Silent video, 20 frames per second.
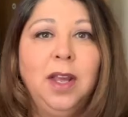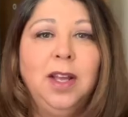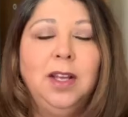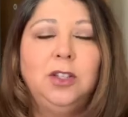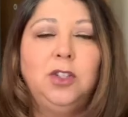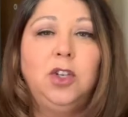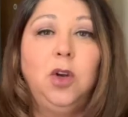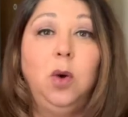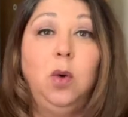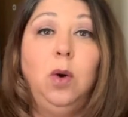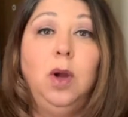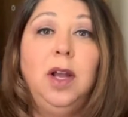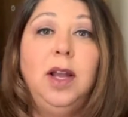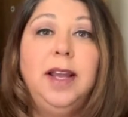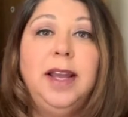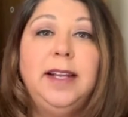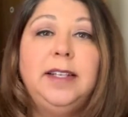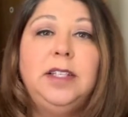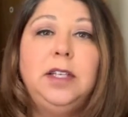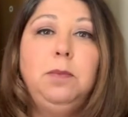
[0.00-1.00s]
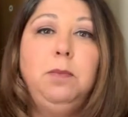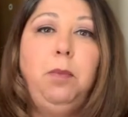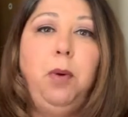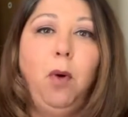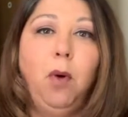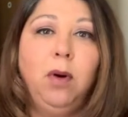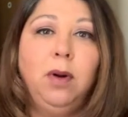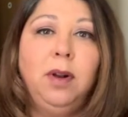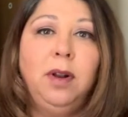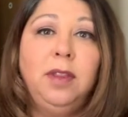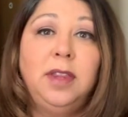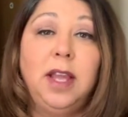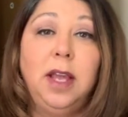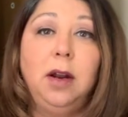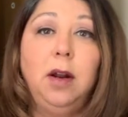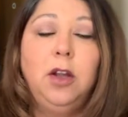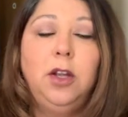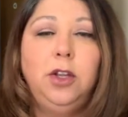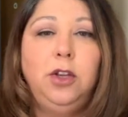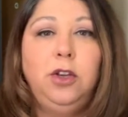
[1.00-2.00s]
So it's important
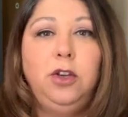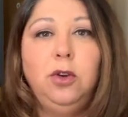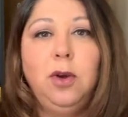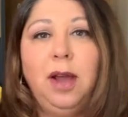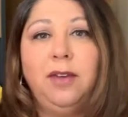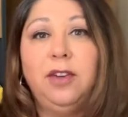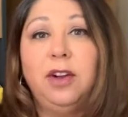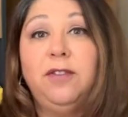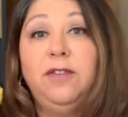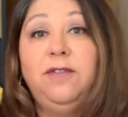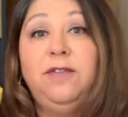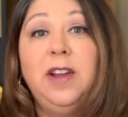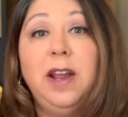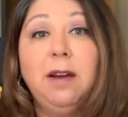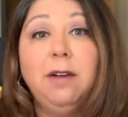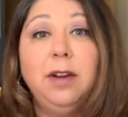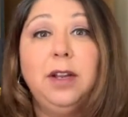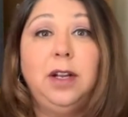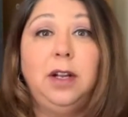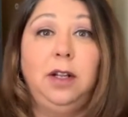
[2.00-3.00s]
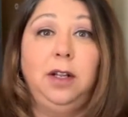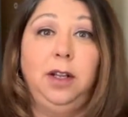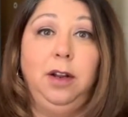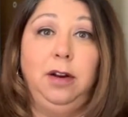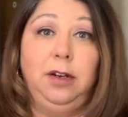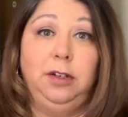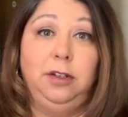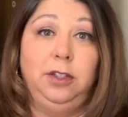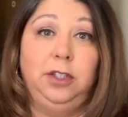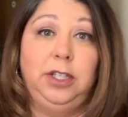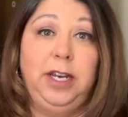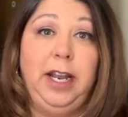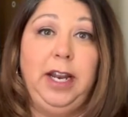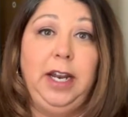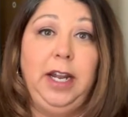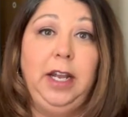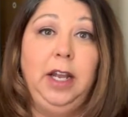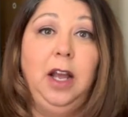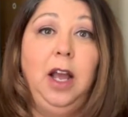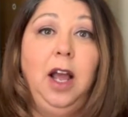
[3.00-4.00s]
that you have a very clear
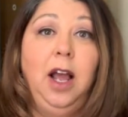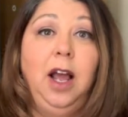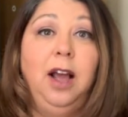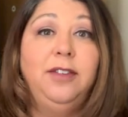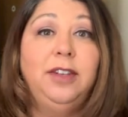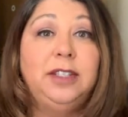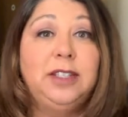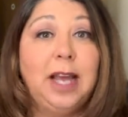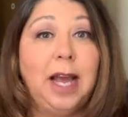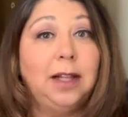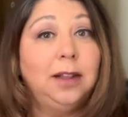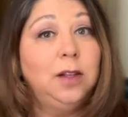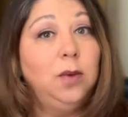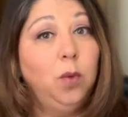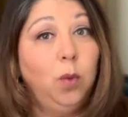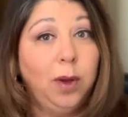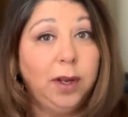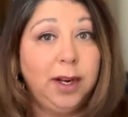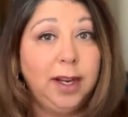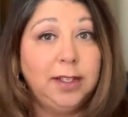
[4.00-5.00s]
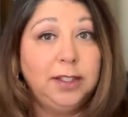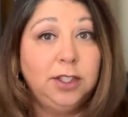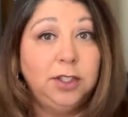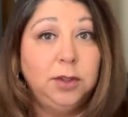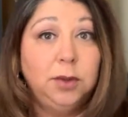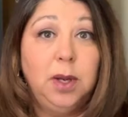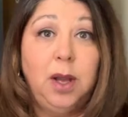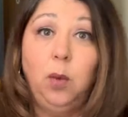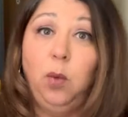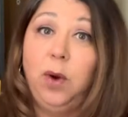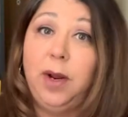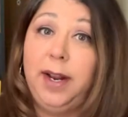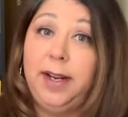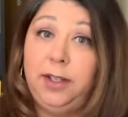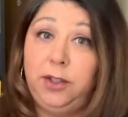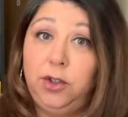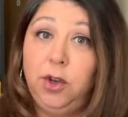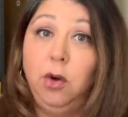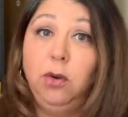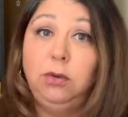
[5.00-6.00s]
understanding of exactly what I do and what I
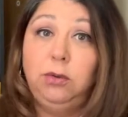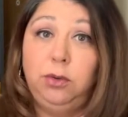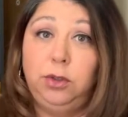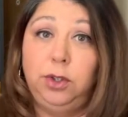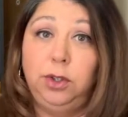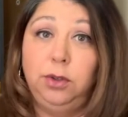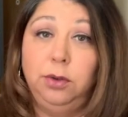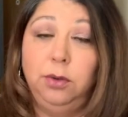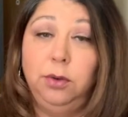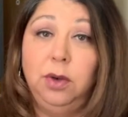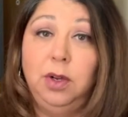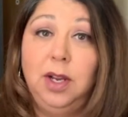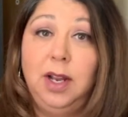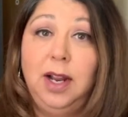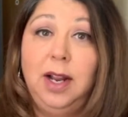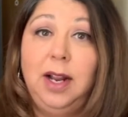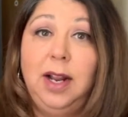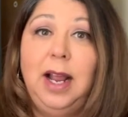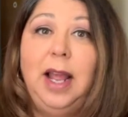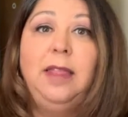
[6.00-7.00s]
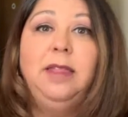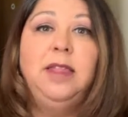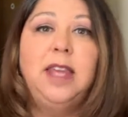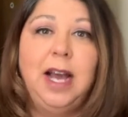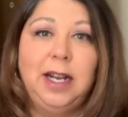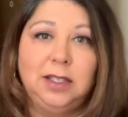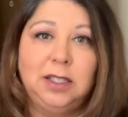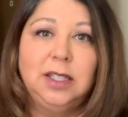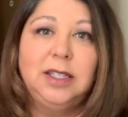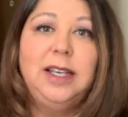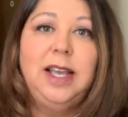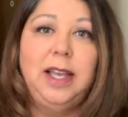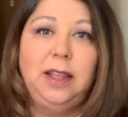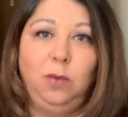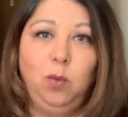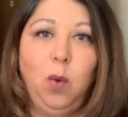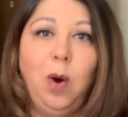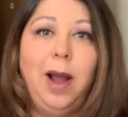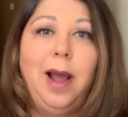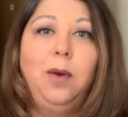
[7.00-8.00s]
don't do. And that's,
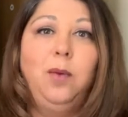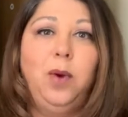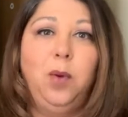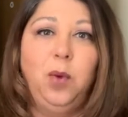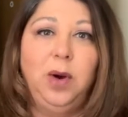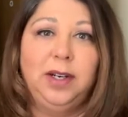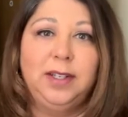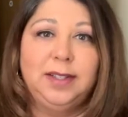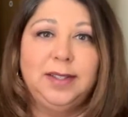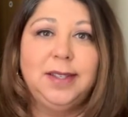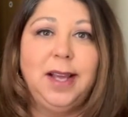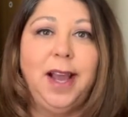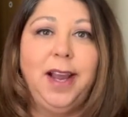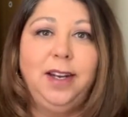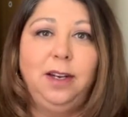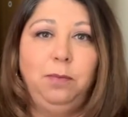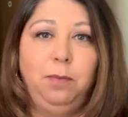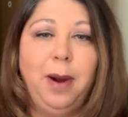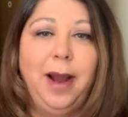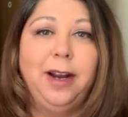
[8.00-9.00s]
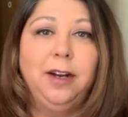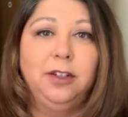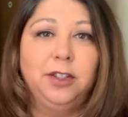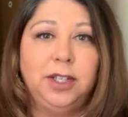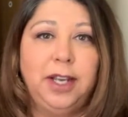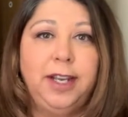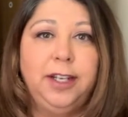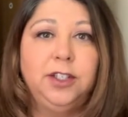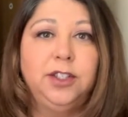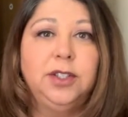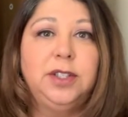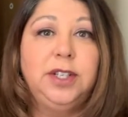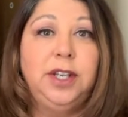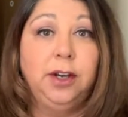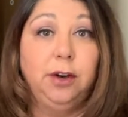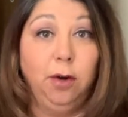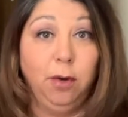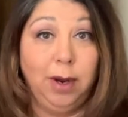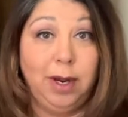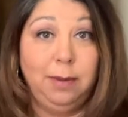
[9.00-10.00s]
again, why we want a signed buyer's agency
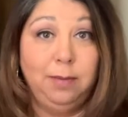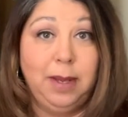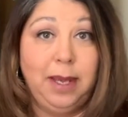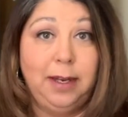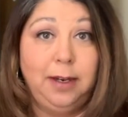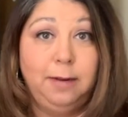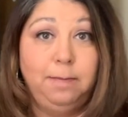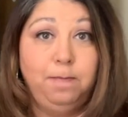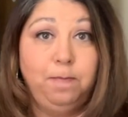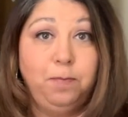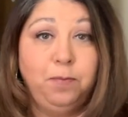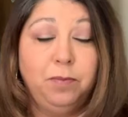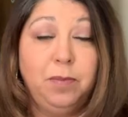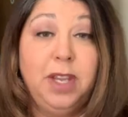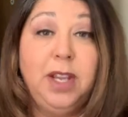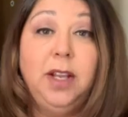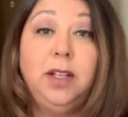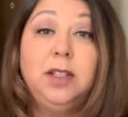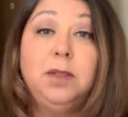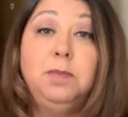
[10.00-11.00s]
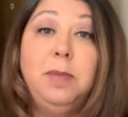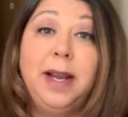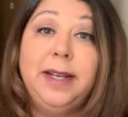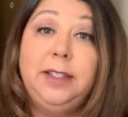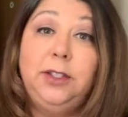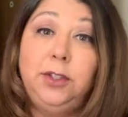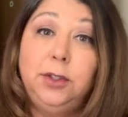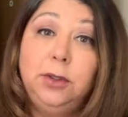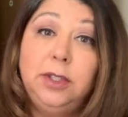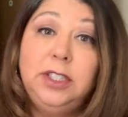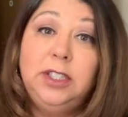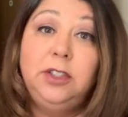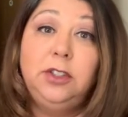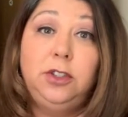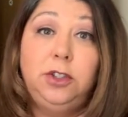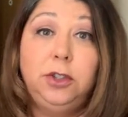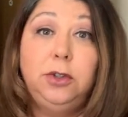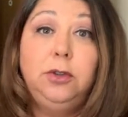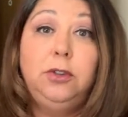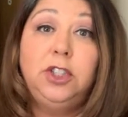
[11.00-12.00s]
agreement, because my duties
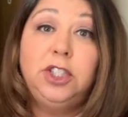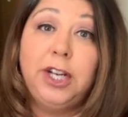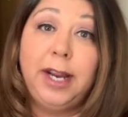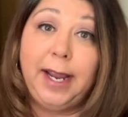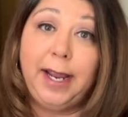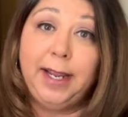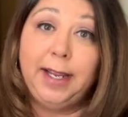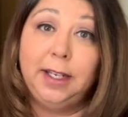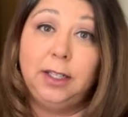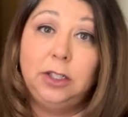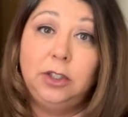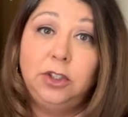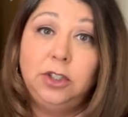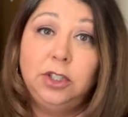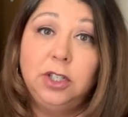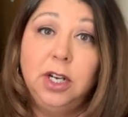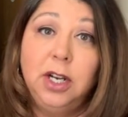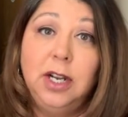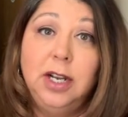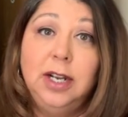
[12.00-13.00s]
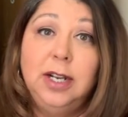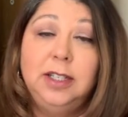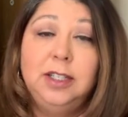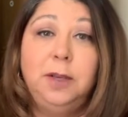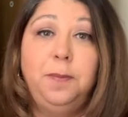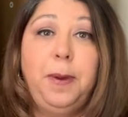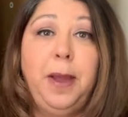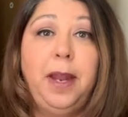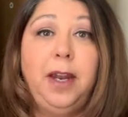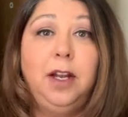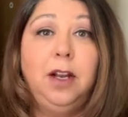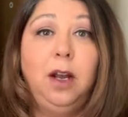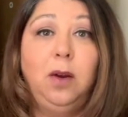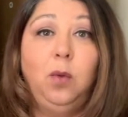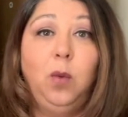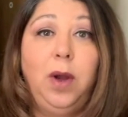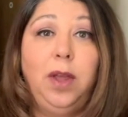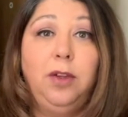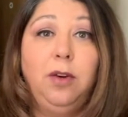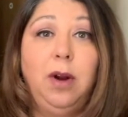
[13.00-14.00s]
do change depending
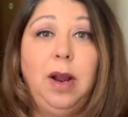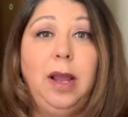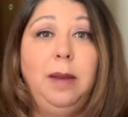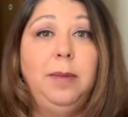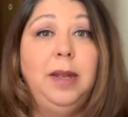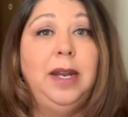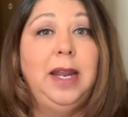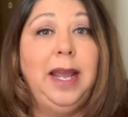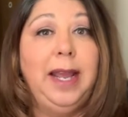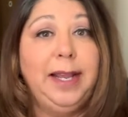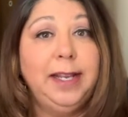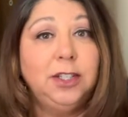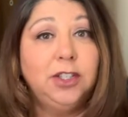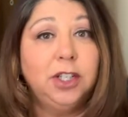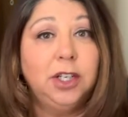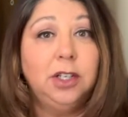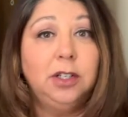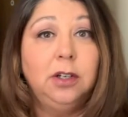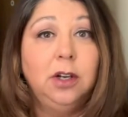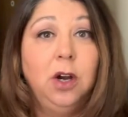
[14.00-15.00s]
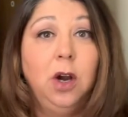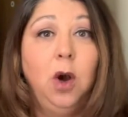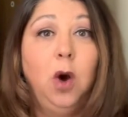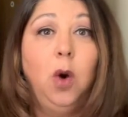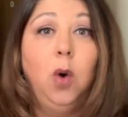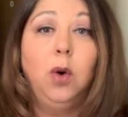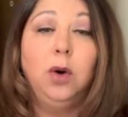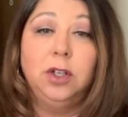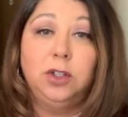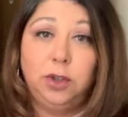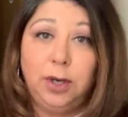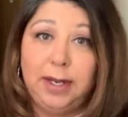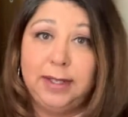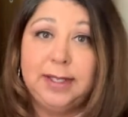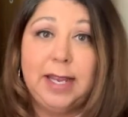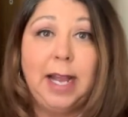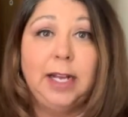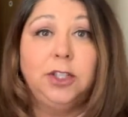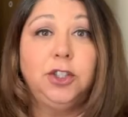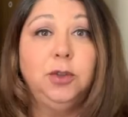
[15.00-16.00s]
on whether I'm an agent or a
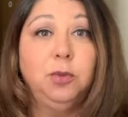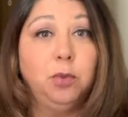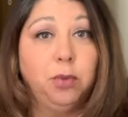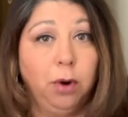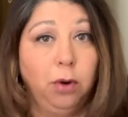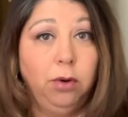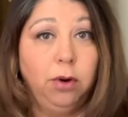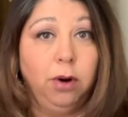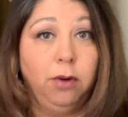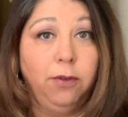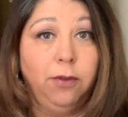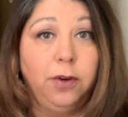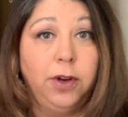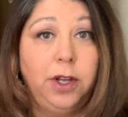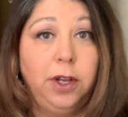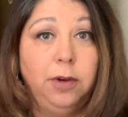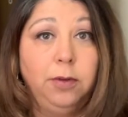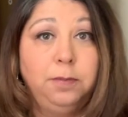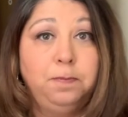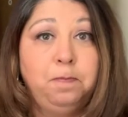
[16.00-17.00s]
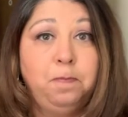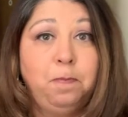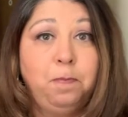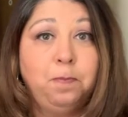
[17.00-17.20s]
transaction broker for you.